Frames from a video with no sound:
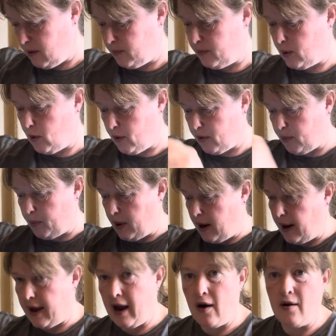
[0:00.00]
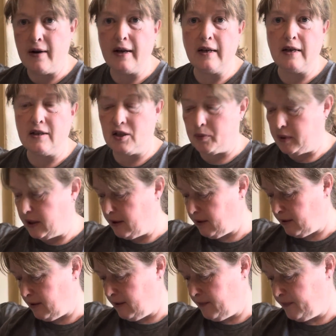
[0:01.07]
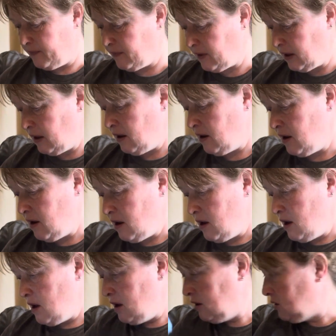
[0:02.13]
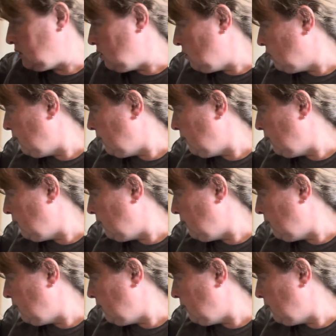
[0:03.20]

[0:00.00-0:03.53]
both by Erin Elizabeth. So the